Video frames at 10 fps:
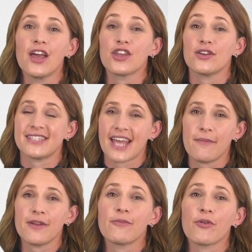your
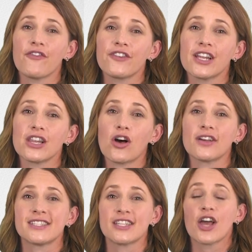statement of profit and
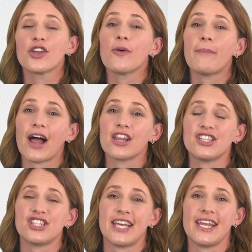loss, your
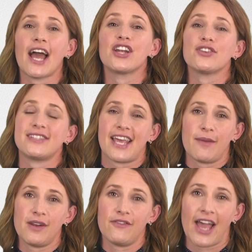balance sheet, and your
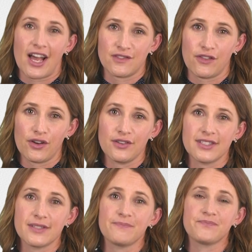statement of cash flows.